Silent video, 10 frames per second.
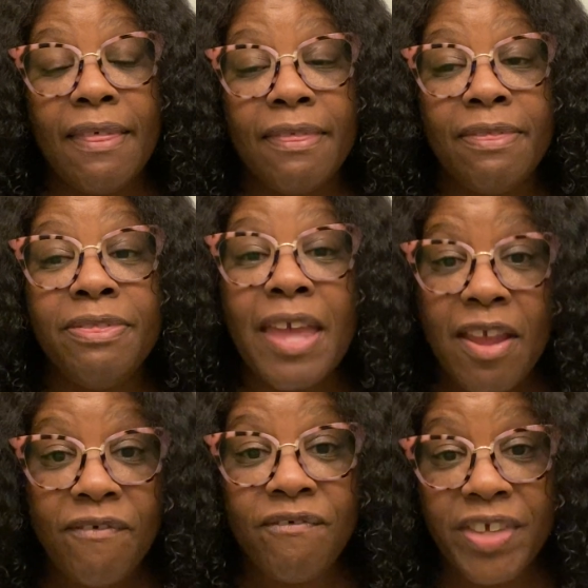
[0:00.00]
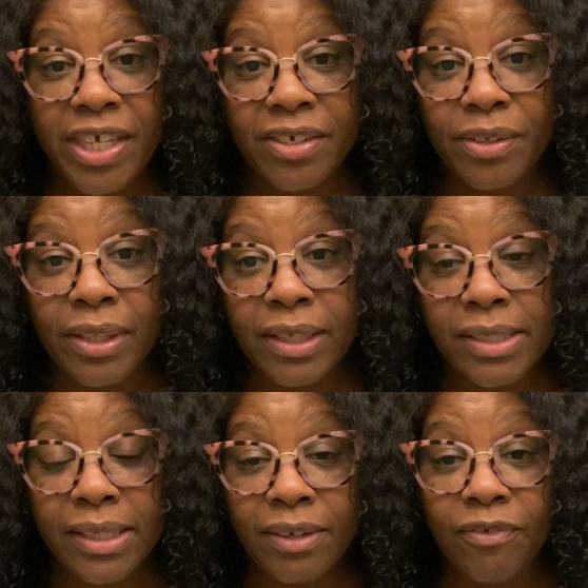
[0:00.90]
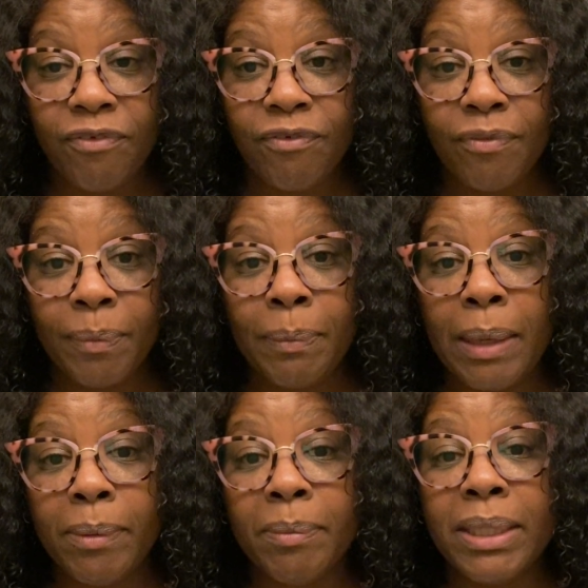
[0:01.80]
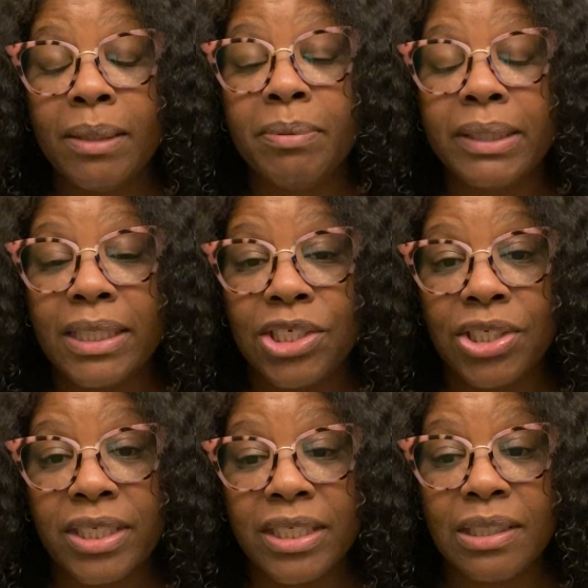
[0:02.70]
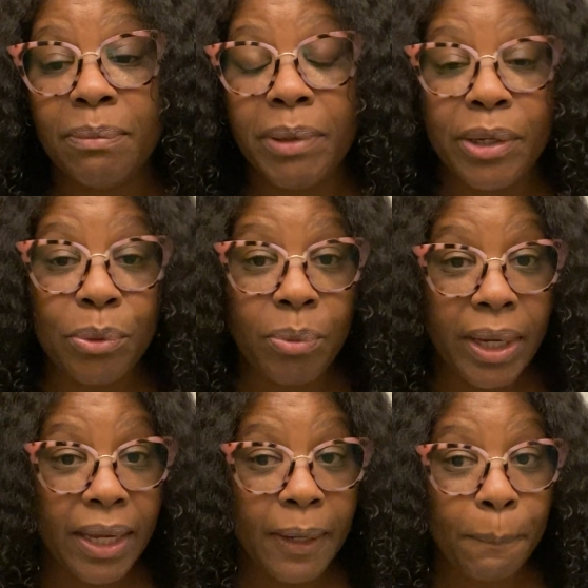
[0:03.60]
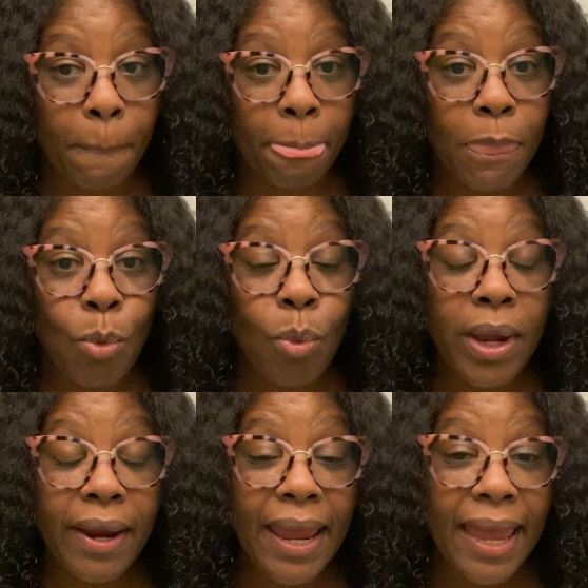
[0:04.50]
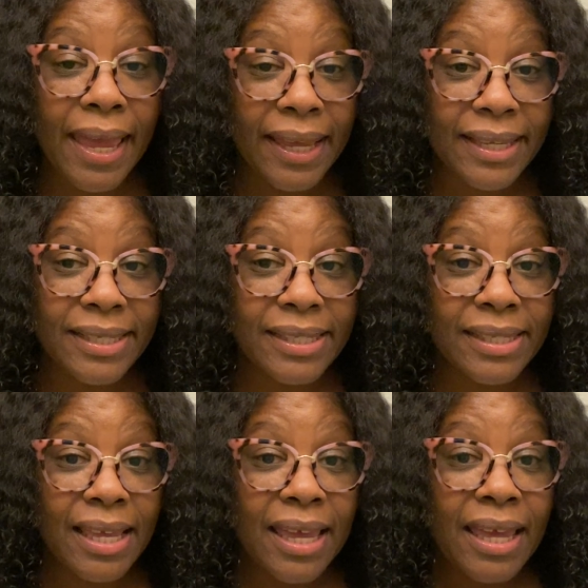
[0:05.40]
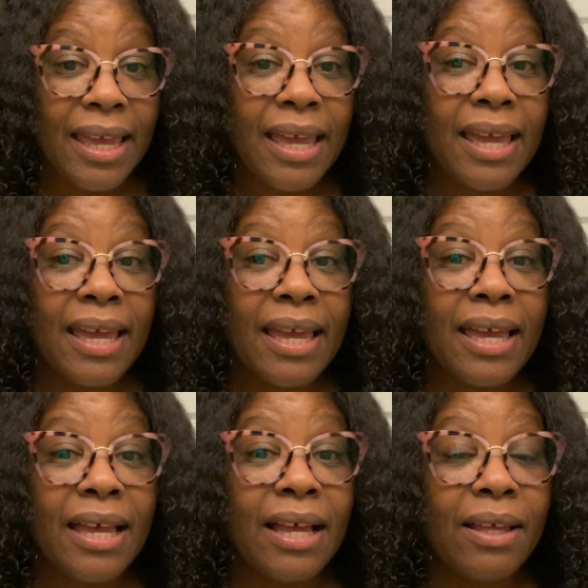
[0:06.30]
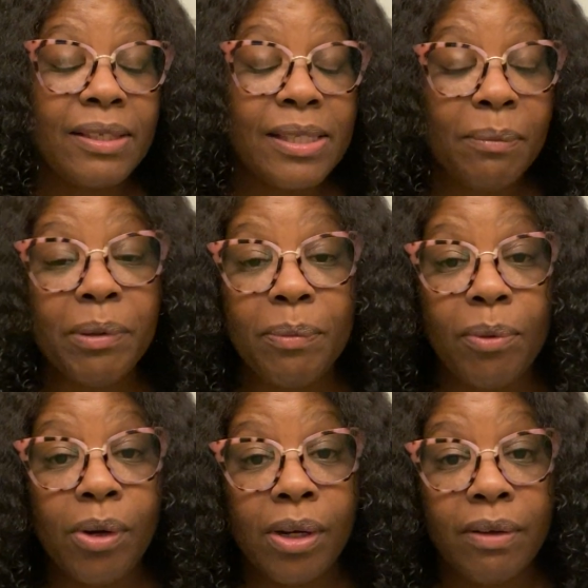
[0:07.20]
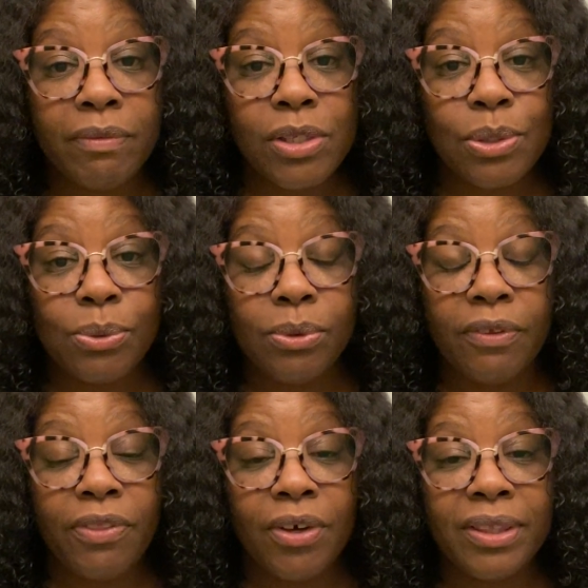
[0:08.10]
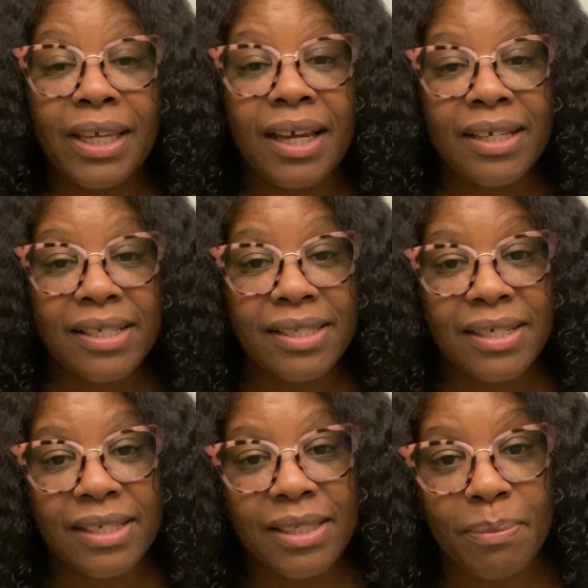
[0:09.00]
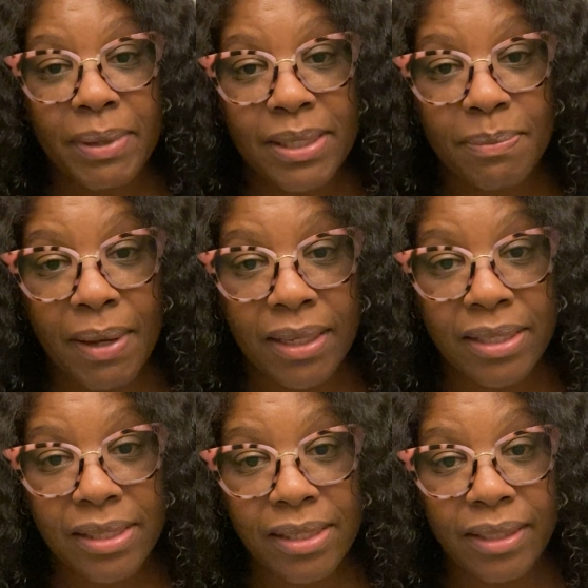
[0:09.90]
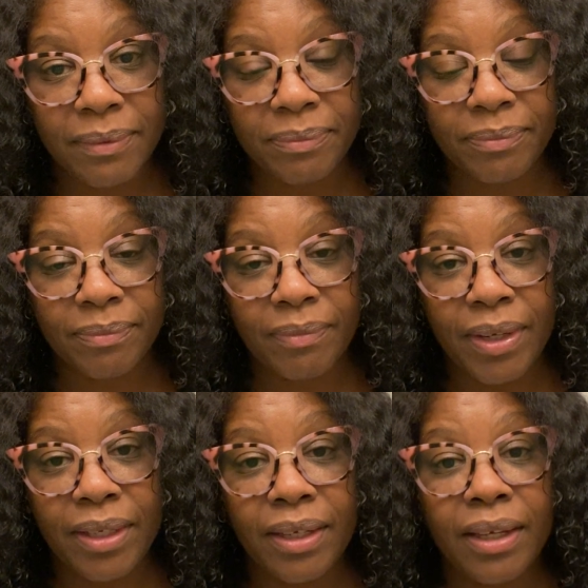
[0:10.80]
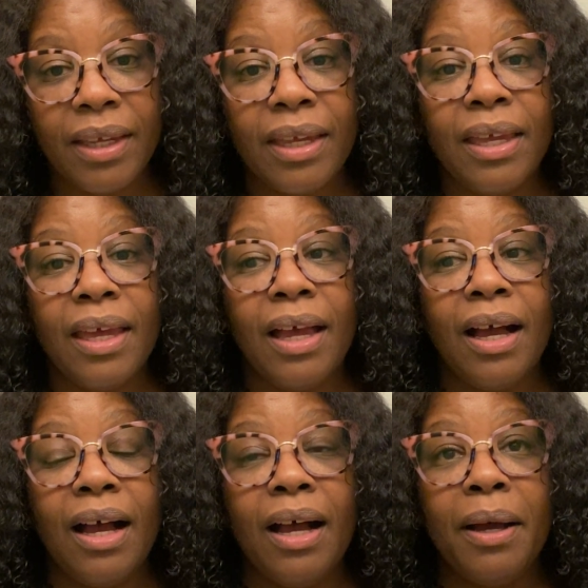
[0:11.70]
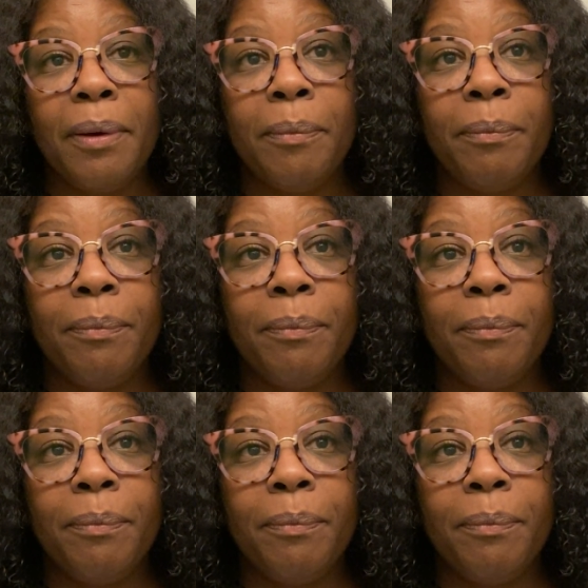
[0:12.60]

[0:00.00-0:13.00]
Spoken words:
they feel as if maybe manipulation is the better way. Whereas some people are of the school of thought that honesty is the best policy, right? Um,